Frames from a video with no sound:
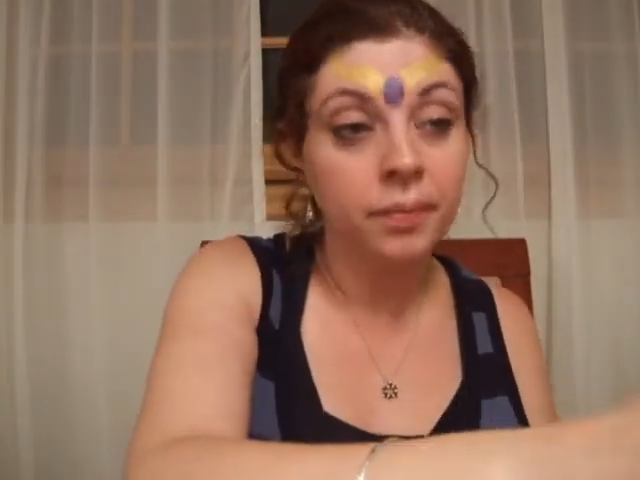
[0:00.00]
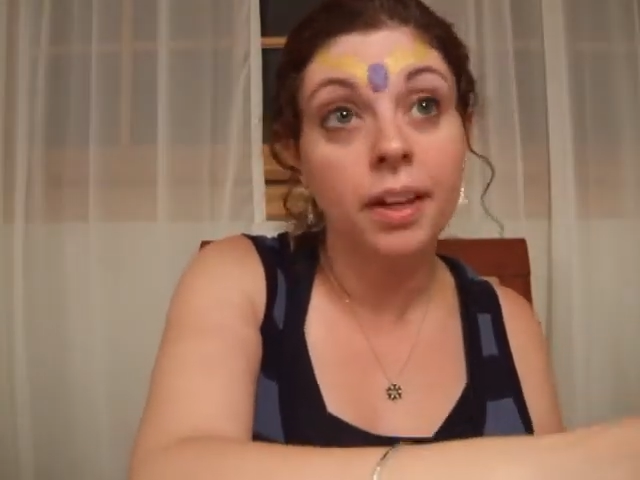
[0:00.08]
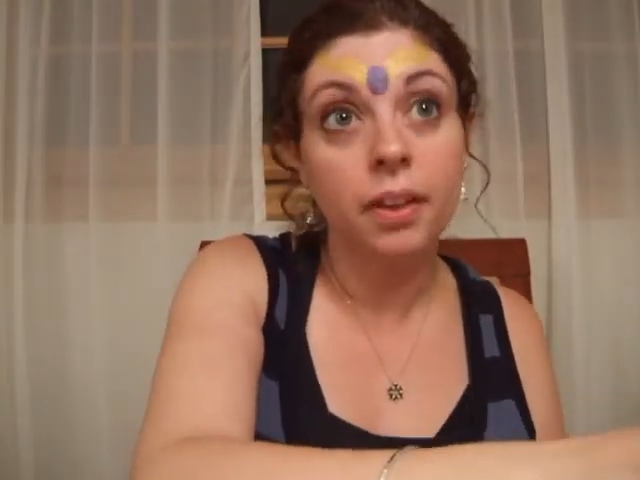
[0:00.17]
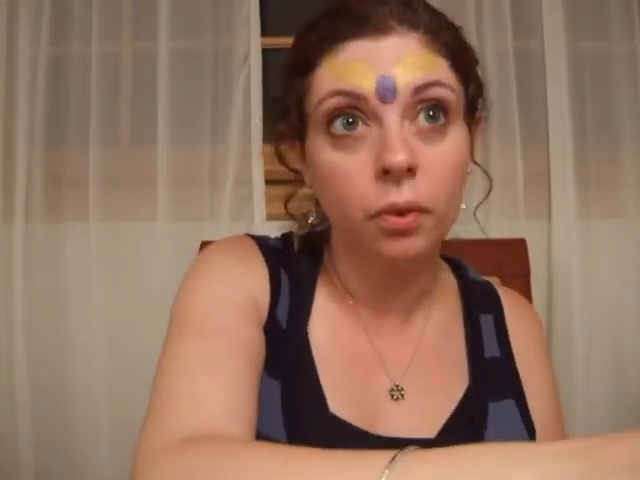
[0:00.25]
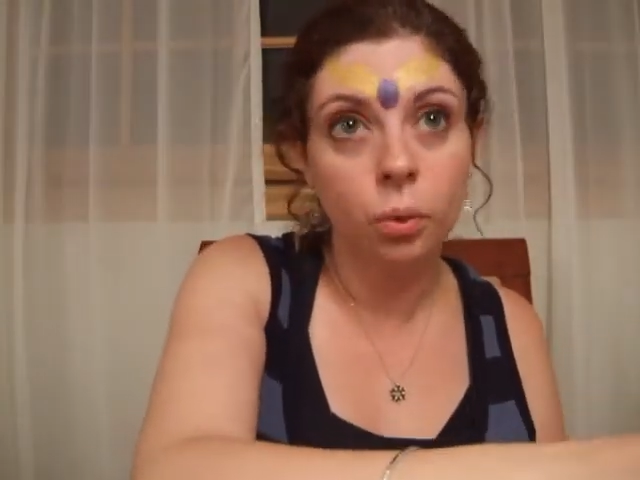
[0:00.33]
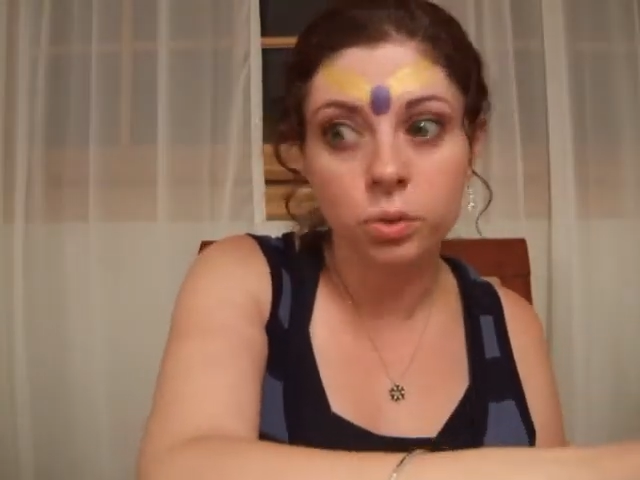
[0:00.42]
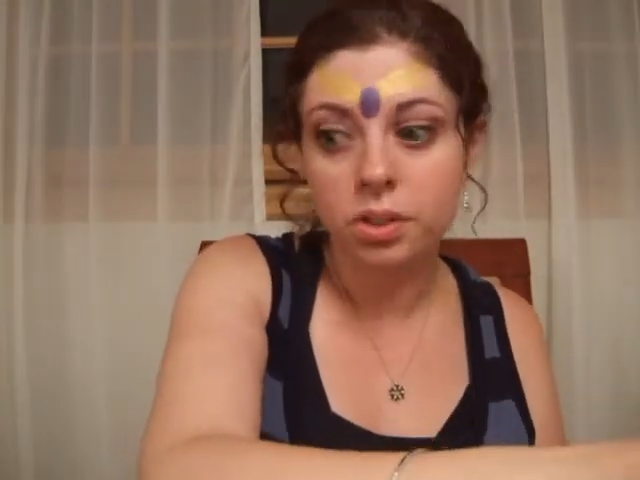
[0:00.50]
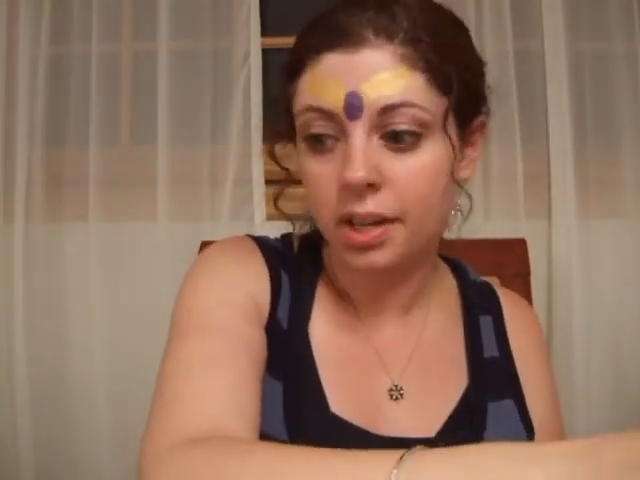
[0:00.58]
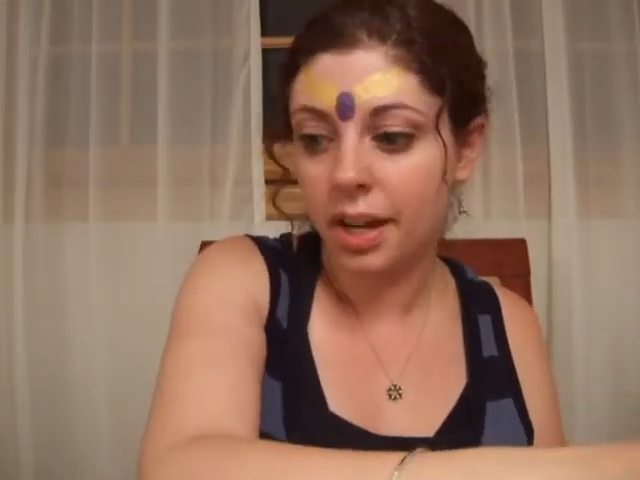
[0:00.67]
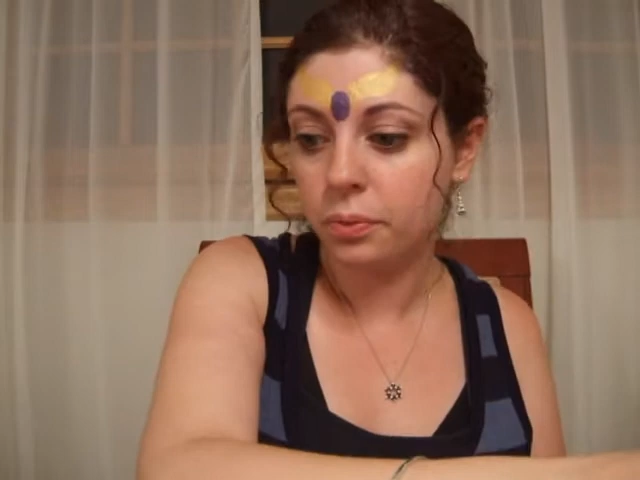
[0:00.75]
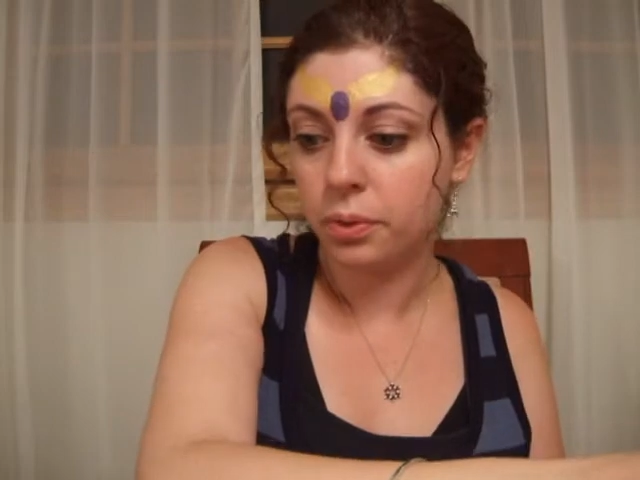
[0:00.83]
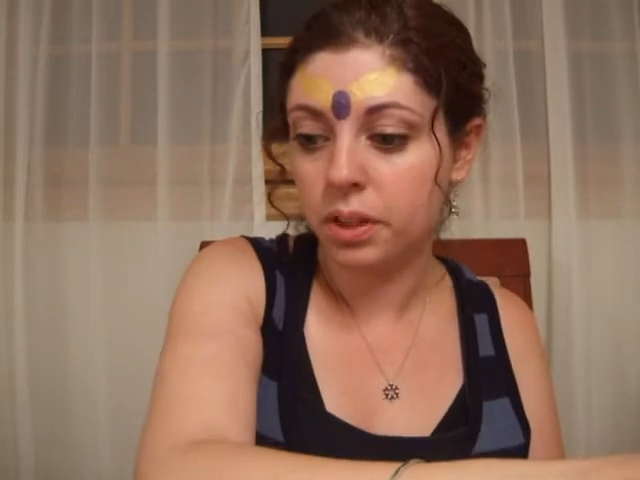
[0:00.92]
and the whole
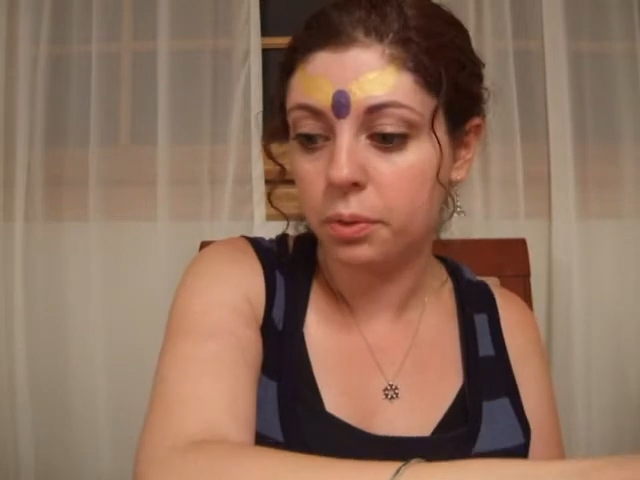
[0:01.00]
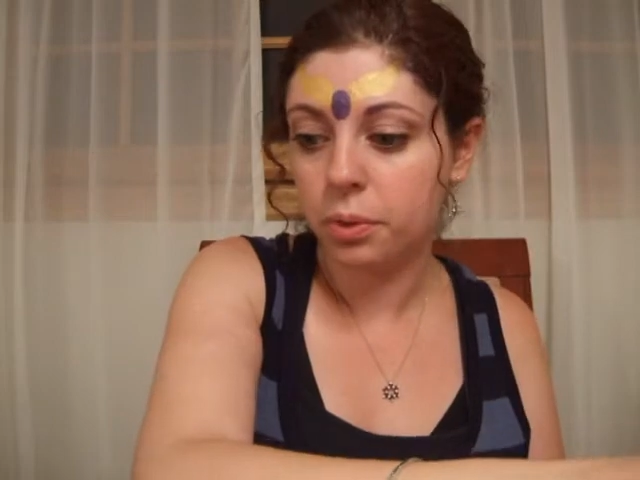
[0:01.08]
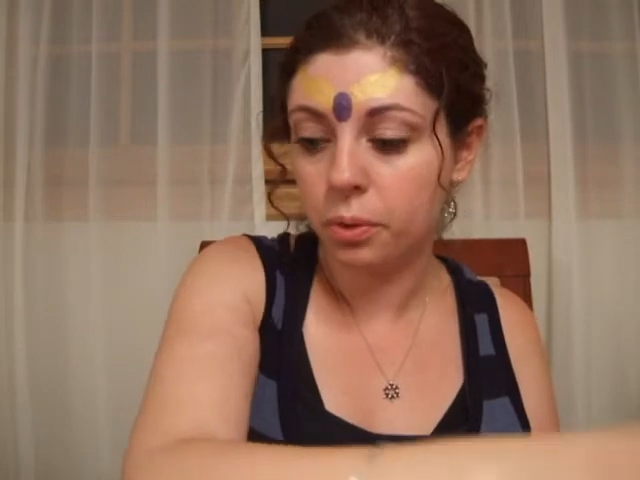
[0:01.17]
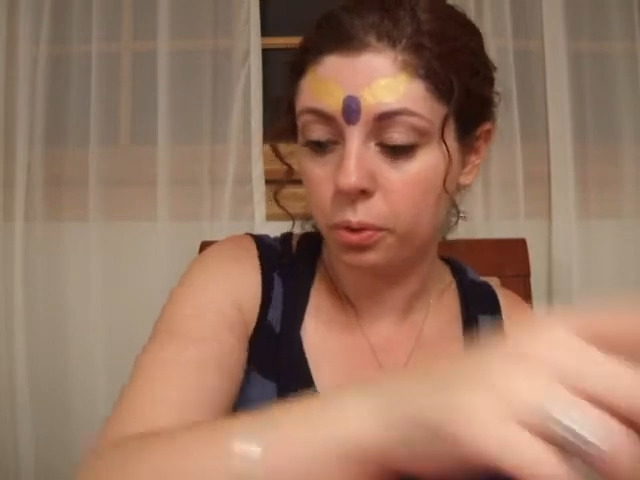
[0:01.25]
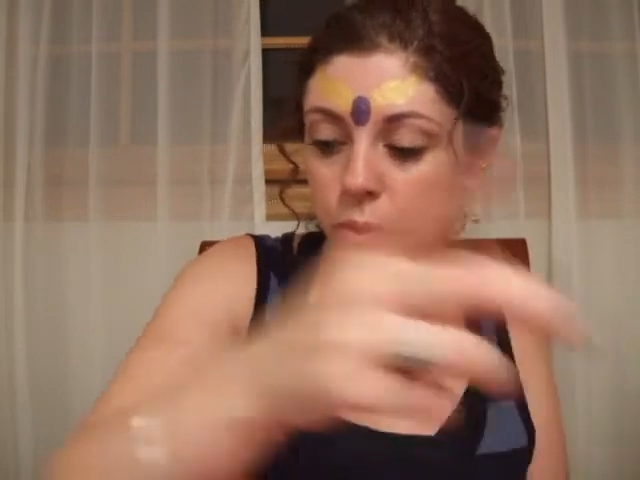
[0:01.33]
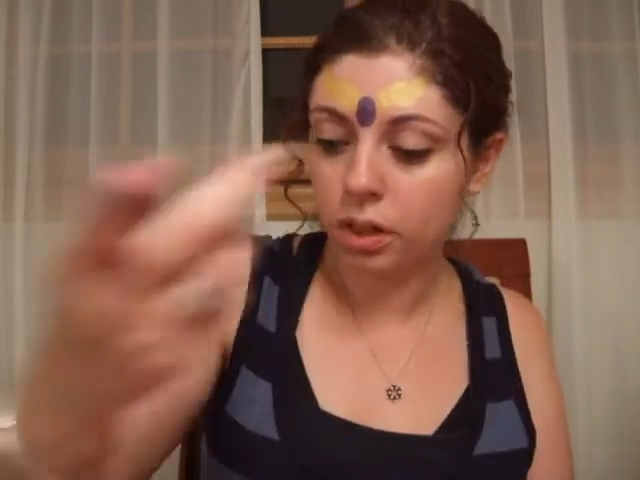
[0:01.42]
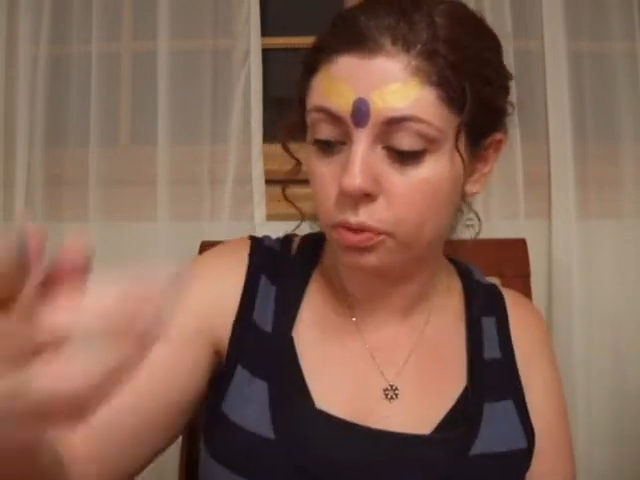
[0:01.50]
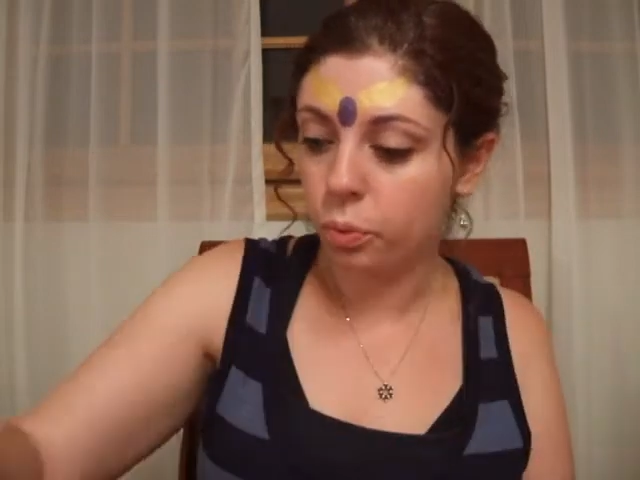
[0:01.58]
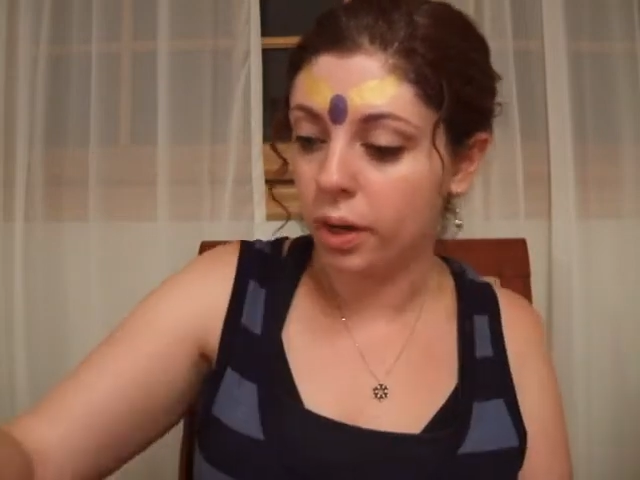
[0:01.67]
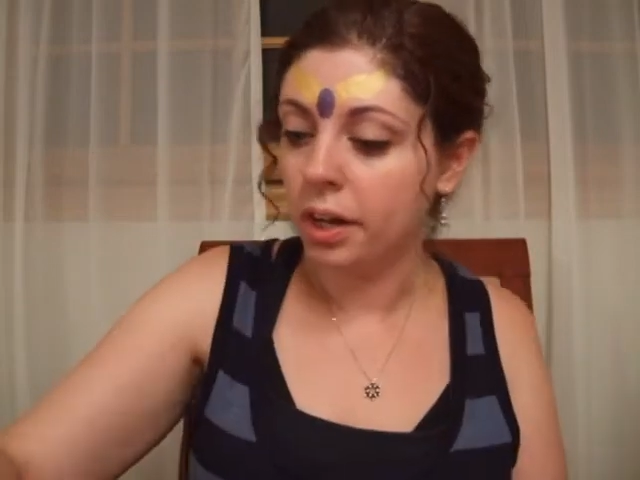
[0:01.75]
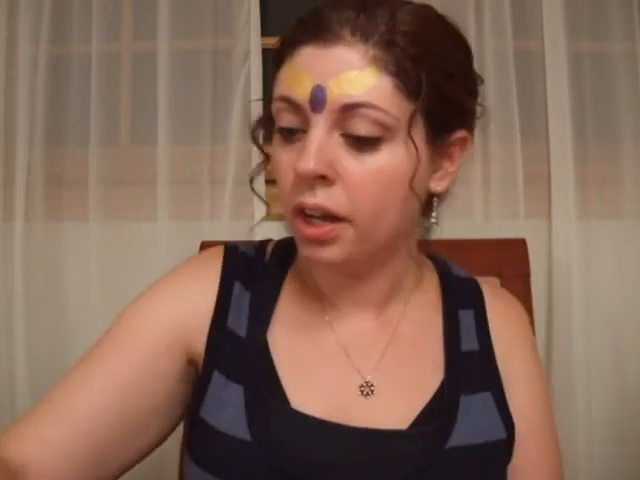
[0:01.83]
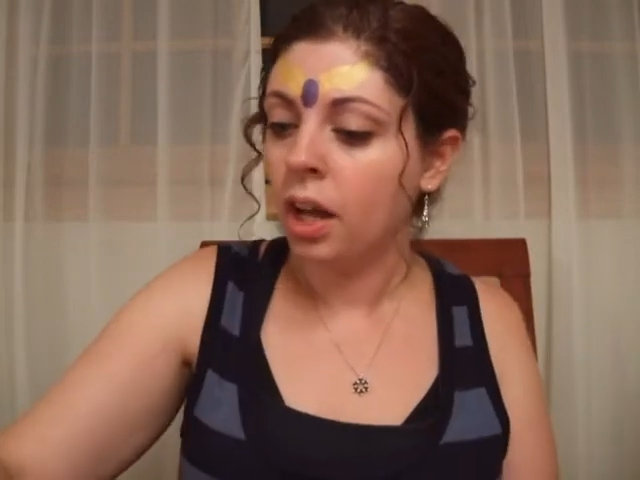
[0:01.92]
design really with a whole lot of
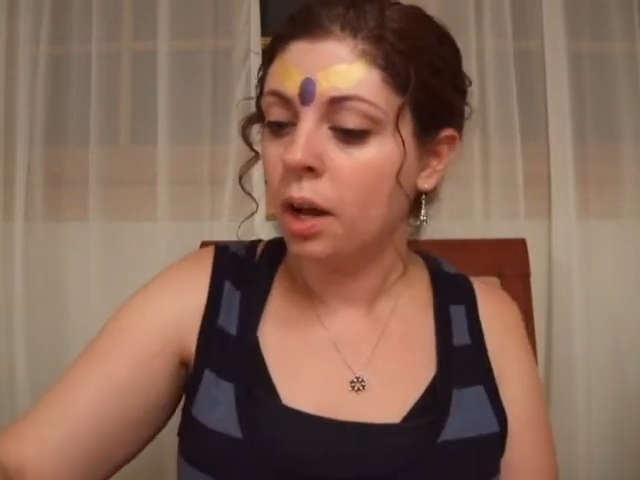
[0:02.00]
white.